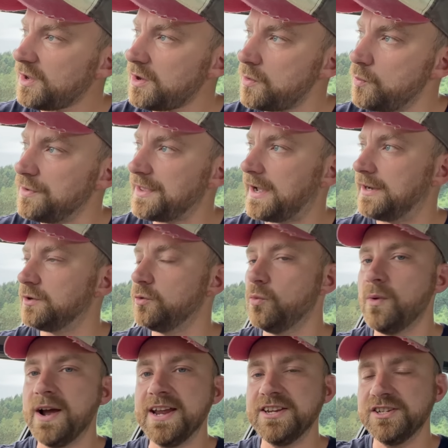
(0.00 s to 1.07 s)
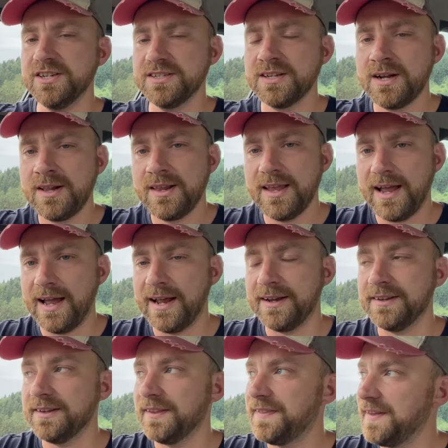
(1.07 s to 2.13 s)
with annual wages.
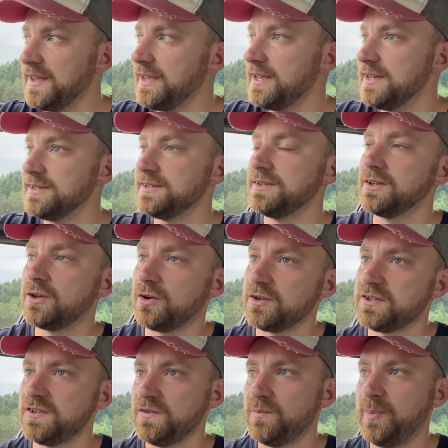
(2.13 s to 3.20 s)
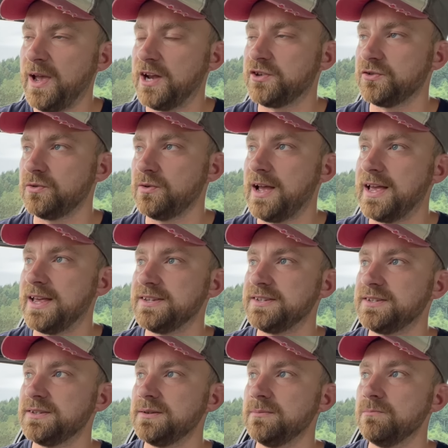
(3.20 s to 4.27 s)
And the thing is, the cost of petrol
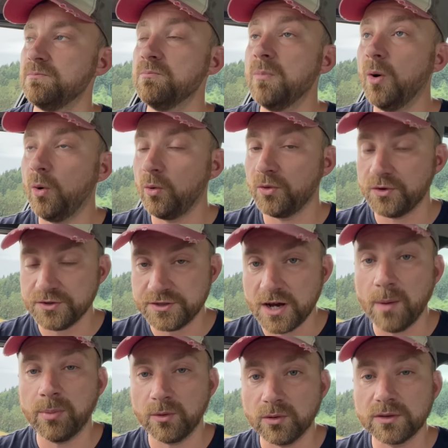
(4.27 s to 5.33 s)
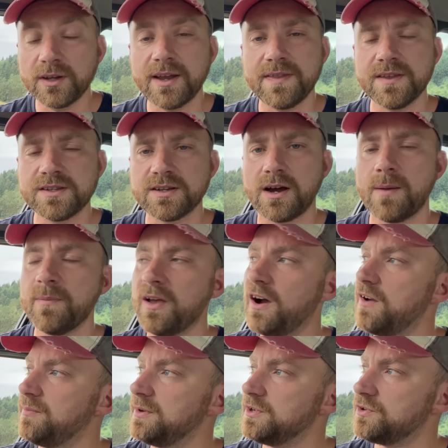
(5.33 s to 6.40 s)
has more than doubled in the time that
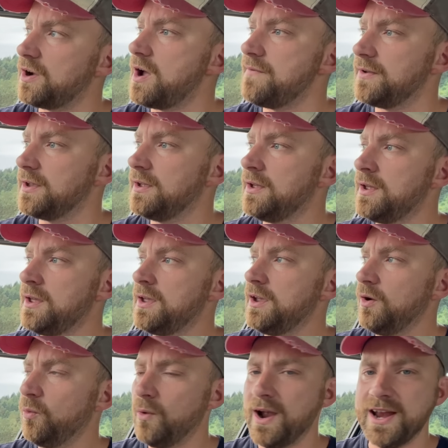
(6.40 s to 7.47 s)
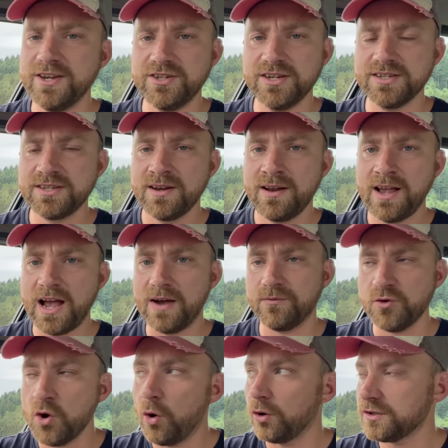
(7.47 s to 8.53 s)
I've been driving. Wages have
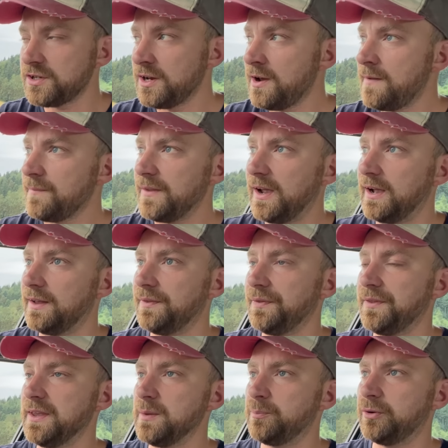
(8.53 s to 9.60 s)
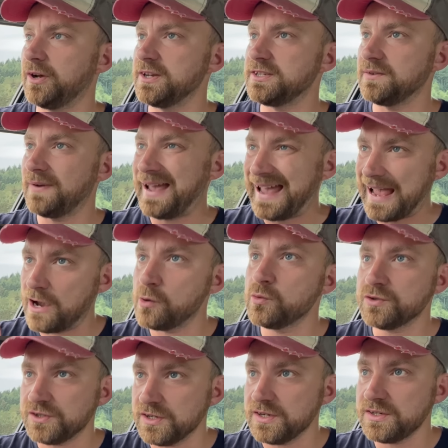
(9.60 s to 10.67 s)
not. And the price of
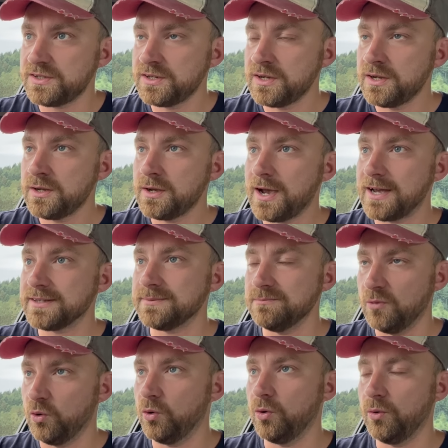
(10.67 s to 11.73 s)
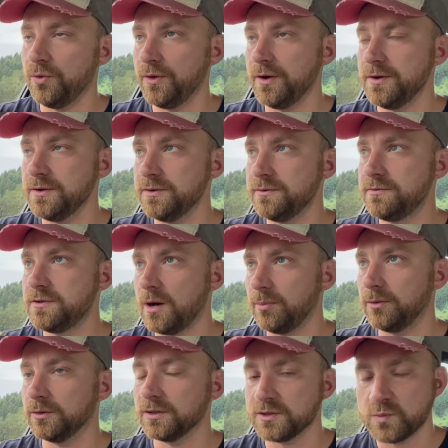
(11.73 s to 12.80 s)
houses has more than
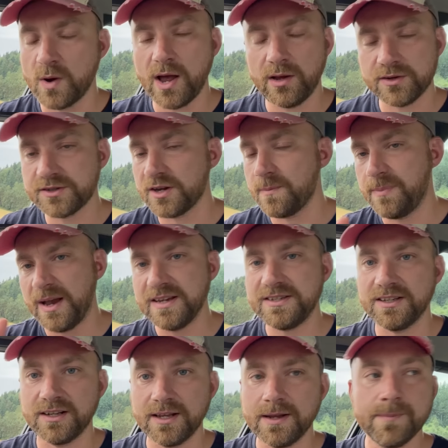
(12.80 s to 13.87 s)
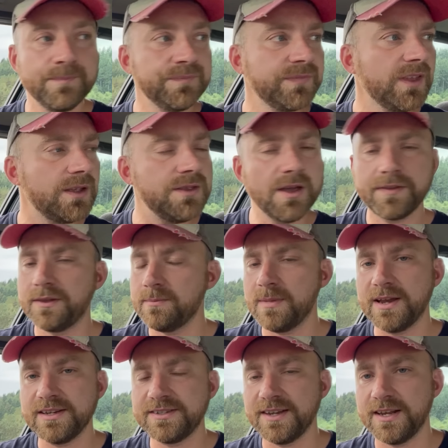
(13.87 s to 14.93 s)
doubled as well. So basically, nothing
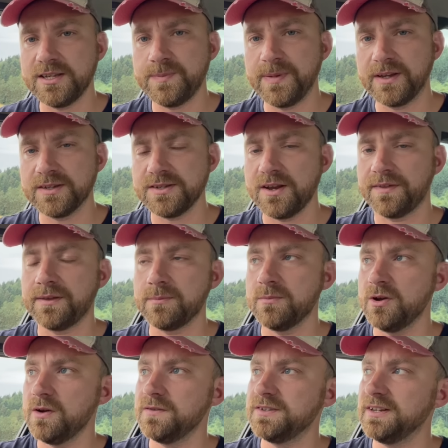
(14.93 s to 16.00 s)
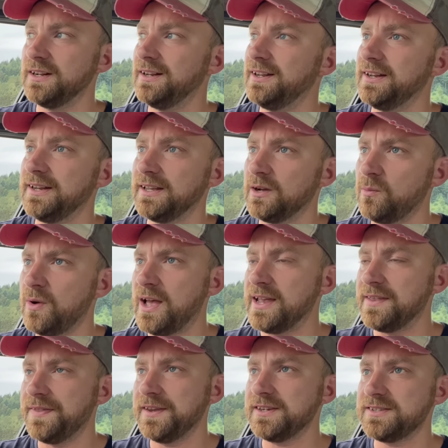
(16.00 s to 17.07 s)
makes sense because nothing moves in a linear way
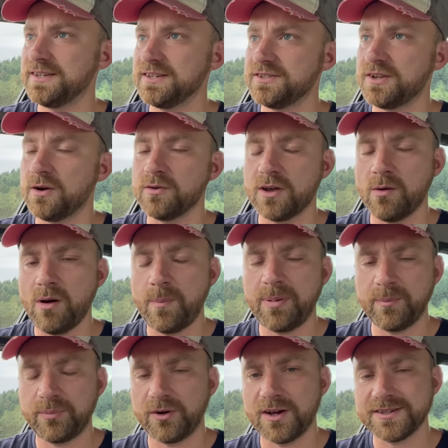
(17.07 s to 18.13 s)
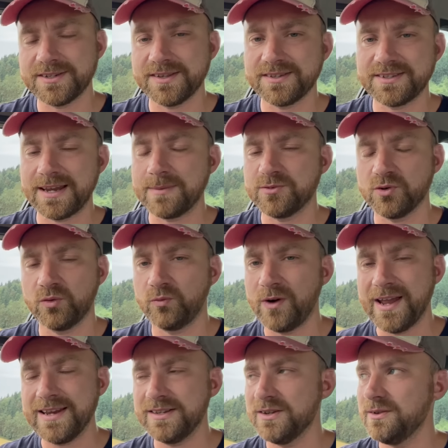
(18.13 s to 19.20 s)
and these things don't go up in price at the same sort of
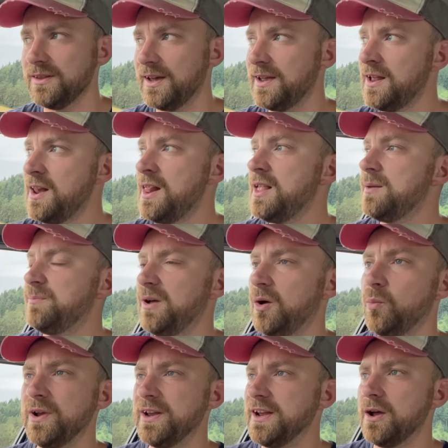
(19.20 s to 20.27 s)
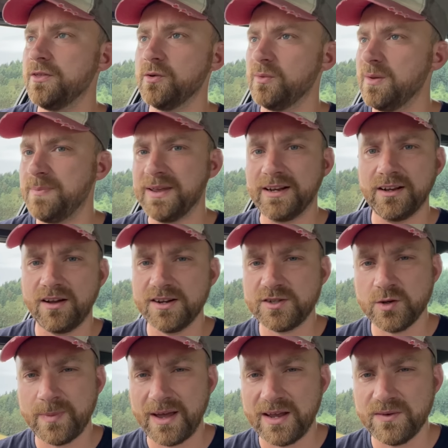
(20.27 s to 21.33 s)
rate, do they? But know that we're being lied to
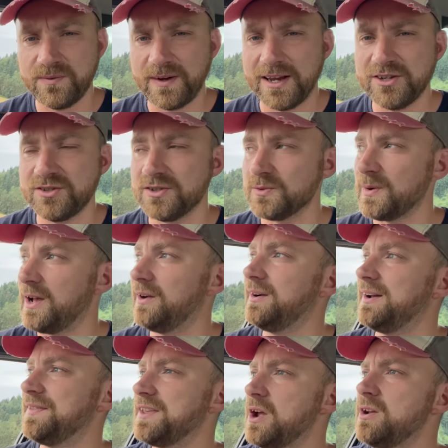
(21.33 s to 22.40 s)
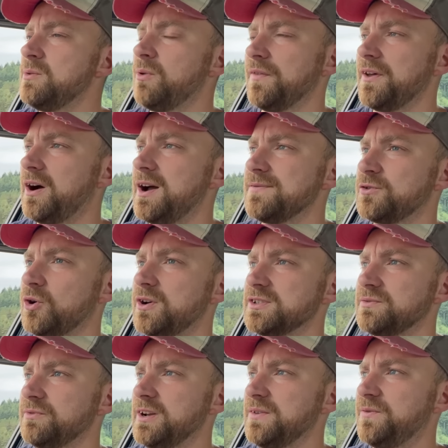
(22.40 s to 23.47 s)
about inflation as well. And the only one that I've got as a
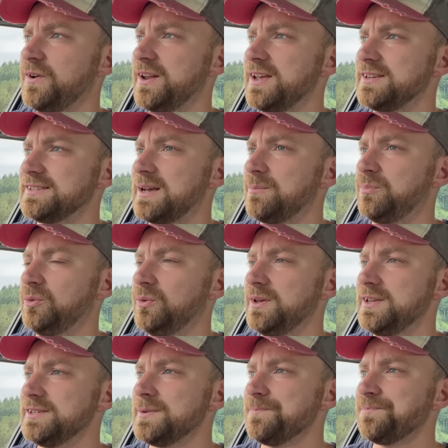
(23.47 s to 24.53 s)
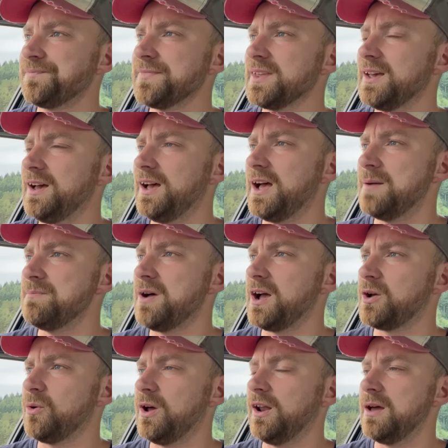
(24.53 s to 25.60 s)
really funny example is um, I
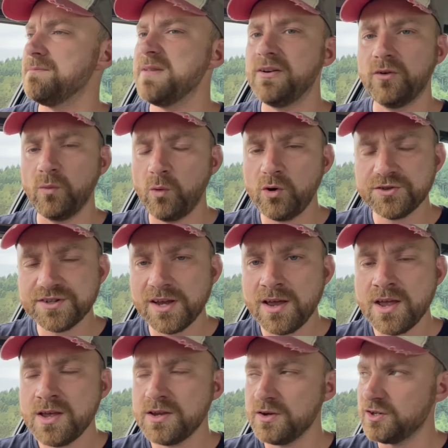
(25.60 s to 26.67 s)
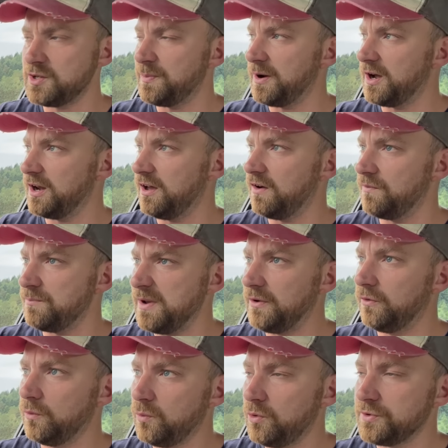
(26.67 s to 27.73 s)
quite like mineral water. Used to buy a lot of
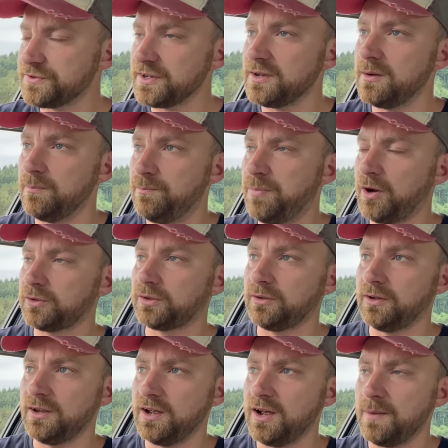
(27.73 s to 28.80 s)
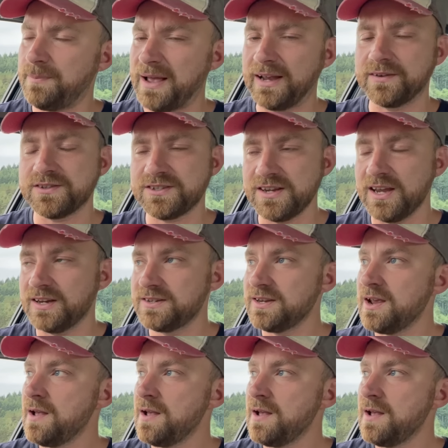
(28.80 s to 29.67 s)
mineral water, a bottle, a pack of six.